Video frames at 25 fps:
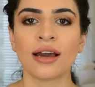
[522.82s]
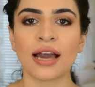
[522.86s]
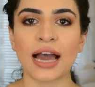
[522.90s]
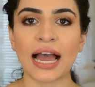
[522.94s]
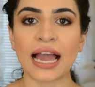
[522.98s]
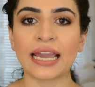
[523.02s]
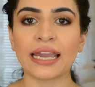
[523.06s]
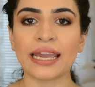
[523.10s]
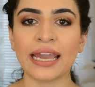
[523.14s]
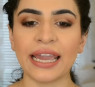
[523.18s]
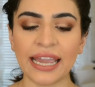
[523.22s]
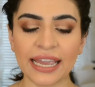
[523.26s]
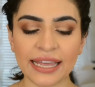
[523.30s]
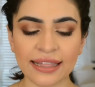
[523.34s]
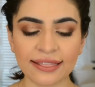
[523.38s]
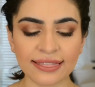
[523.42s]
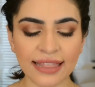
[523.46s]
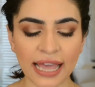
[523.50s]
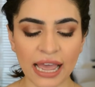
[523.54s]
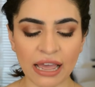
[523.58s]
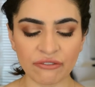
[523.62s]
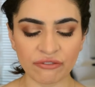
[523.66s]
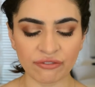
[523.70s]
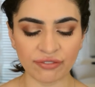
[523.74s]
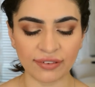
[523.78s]
I hate
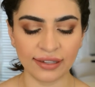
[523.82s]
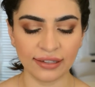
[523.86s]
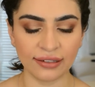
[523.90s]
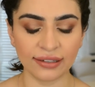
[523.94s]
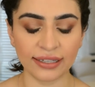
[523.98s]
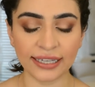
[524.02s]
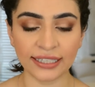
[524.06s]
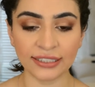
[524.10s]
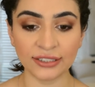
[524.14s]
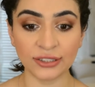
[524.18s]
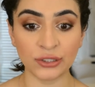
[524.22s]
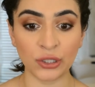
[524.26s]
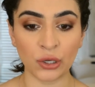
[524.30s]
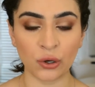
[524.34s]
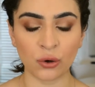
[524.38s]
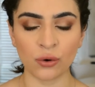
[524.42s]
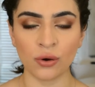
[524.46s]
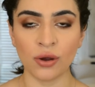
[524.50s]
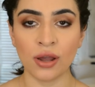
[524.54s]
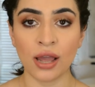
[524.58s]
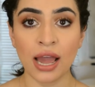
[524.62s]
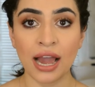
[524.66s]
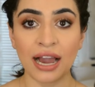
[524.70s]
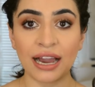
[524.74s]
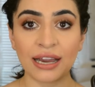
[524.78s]
that feeling.
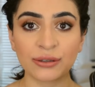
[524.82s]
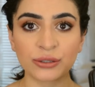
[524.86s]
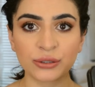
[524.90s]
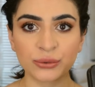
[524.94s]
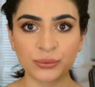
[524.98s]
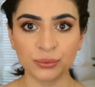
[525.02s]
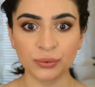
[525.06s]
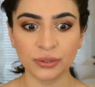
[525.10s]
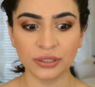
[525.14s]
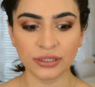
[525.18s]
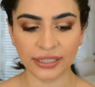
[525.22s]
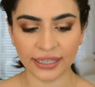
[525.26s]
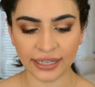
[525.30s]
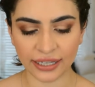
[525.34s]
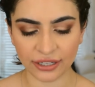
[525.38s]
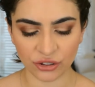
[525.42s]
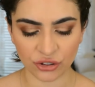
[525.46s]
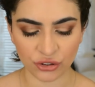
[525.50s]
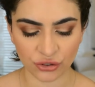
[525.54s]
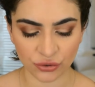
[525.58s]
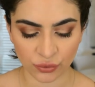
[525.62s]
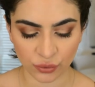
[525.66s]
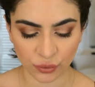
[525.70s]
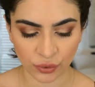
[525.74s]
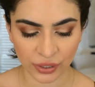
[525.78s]
So I was really
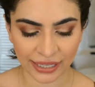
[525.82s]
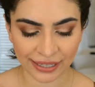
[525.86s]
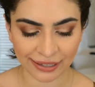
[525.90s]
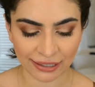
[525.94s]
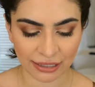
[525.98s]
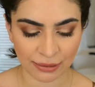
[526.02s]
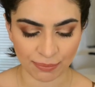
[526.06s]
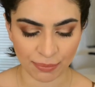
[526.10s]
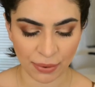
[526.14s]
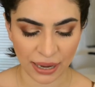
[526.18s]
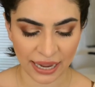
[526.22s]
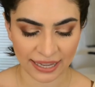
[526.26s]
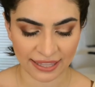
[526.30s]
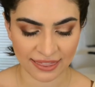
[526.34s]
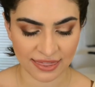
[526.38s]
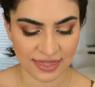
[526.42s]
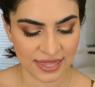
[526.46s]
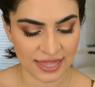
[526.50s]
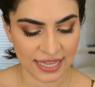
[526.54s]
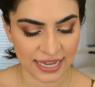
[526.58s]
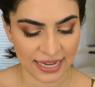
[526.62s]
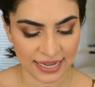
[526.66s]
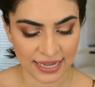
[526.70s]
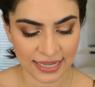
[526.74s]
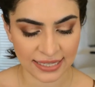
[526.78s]
intrigued by
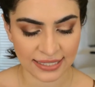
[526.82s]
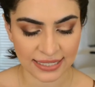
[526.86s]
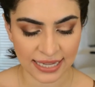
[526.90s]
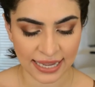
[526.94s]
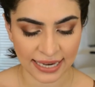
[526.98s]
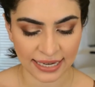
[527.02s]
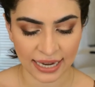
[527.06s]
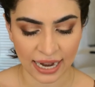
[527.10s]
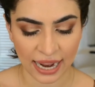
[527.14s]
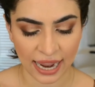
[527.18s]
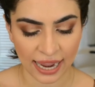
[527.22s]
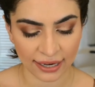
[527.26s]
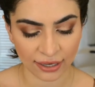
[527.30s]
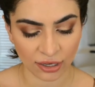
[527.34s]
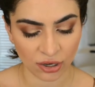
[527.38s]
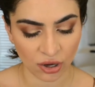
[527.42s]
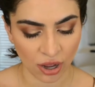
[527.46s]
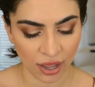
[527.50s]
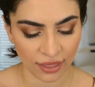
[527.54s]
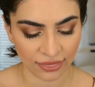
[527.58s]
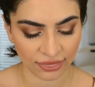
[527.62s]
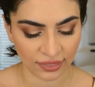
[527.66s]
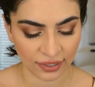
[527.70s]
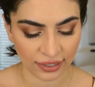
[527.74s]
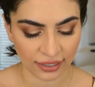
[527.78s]
this, and I
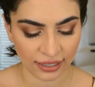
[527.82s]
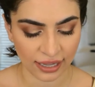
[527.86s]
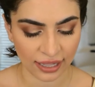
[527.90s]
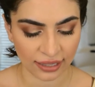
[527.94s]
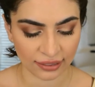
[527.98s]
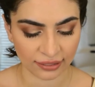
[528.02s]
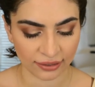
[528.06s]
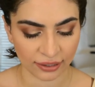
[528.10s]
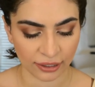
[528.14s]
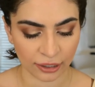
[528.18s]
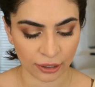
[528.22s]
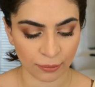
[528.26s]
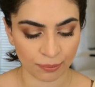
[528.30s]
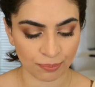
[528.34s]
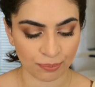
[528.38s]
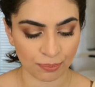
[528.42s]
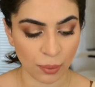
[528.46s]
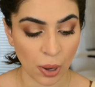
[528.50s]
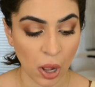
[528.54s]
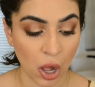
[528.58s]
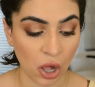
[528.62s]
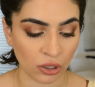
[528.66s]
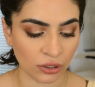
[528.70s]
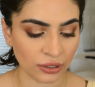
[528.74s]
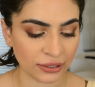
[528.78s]
got the color
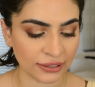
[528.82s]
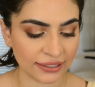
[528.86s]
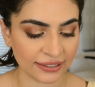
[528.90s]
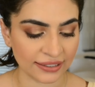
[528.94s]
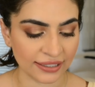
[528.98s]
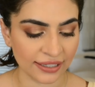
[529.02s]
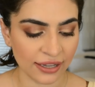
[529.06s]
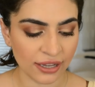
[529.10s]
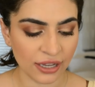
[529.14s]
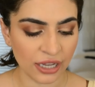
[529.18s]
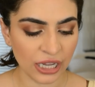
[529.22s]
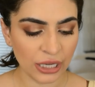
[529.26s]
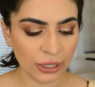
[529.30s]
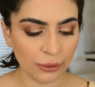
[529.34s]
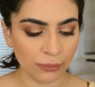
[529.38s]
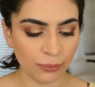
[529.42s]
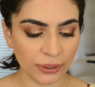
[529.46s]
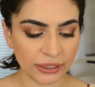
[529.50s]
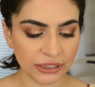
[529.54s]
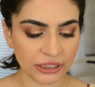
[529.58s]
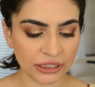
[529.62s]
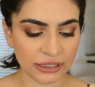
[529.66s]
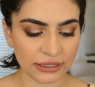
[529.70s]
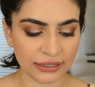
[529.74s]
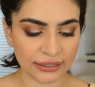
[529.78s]
Pulse,
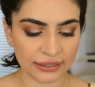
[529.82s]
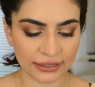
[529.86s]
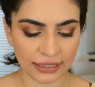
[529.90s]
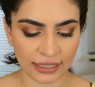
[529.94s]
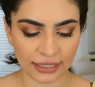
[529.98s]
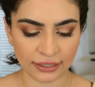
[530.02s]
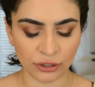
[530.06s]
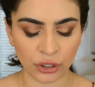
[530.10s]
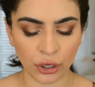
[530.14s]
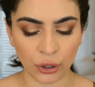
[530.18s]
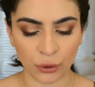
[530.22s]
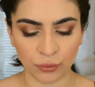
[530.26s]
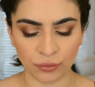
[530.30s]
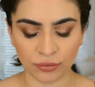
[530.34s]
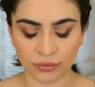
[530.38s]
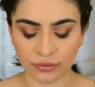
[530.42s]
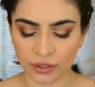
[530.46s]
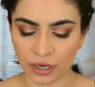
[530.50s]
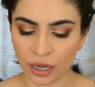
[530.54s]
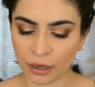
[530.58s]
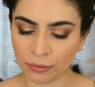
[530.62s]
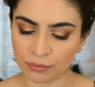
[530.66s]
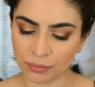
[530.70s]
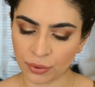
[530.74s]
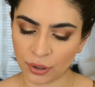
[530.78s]
which is, no,
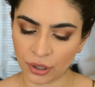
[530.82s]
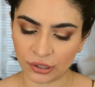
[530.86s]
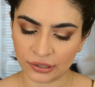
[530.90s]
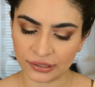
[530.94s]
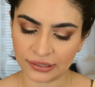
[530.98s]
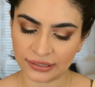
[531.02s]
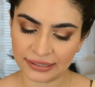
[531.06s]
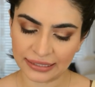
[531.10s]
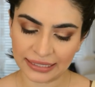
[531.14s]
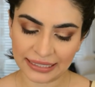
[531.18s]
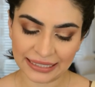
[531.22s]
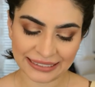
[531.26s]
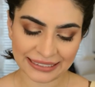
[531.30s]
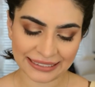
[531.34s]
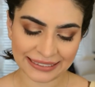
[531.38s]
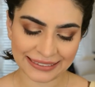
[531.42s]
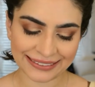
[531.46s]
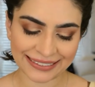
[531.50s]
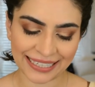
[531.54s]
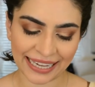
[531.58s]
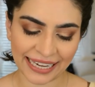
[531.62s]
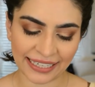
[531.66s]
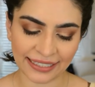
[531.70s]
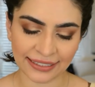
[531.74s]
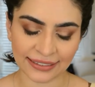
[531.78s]
not Pulse,
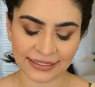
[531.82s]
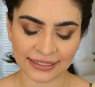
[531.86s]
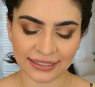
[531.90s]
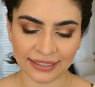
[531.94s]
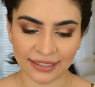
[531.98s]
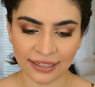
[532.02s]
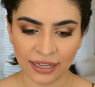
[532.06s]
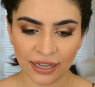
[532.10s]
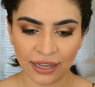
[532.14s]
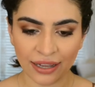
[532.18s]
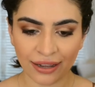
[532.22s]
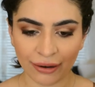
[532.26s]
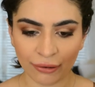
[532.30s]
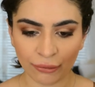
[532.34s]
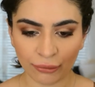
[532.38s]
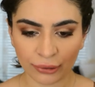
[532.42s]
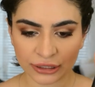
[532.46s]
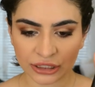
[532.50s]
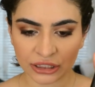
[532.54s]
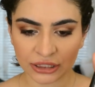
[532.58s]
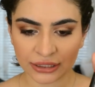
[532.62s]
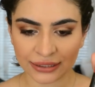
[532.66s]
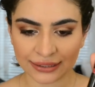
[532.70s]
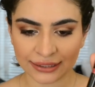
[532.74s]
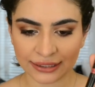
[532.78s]
Saint,
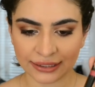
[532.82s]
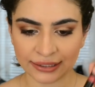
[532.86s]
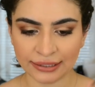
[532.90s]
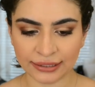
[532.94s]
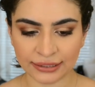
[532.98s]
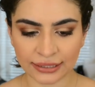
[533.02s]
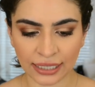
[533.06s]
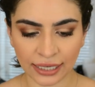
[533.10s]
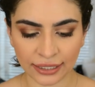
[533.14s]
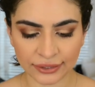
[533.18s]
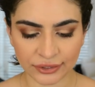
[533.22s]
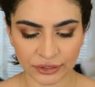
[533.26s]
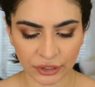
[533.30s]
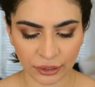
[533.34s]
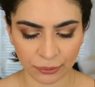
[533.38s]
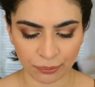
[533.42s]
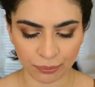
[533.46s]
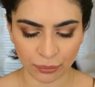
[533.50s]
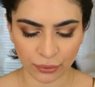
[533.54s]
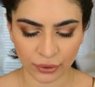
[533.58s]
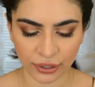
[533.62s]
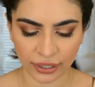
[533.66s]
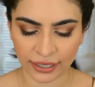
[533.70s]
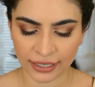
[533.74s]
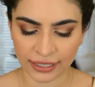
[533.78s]
which is such a
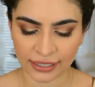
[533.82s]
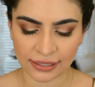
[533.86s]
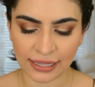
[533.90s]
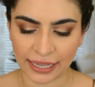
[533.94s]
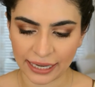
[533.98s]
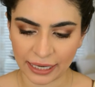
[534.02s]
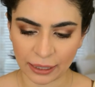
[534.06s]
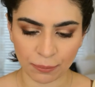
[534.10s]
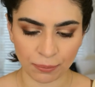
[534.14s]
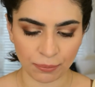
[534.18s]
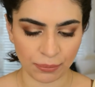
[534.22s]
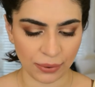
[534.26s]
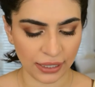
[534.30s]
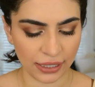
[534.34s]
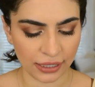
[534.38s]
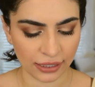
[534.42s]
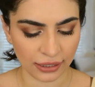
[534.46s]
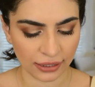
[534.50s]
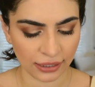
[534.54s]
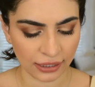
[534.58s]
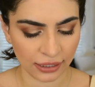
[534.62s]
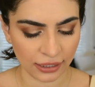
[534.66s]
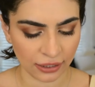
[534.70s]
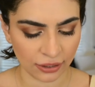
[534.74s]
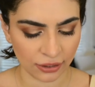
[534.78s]
pretty, like,
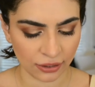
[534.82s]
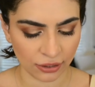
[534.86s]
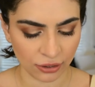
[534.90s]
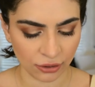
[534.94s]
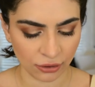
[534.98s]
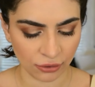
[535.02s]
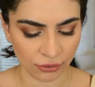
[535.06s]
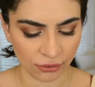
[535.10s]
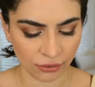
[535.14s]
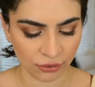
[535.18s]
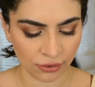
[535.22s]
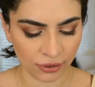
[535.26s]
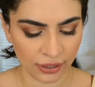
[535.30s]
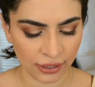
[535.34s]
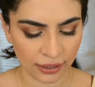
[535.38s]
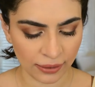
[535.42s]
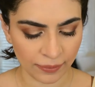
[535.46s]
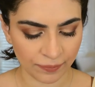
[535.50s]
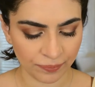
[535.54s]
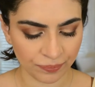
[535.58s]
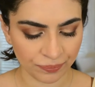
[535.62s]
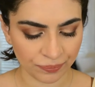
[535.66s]
pinky nude.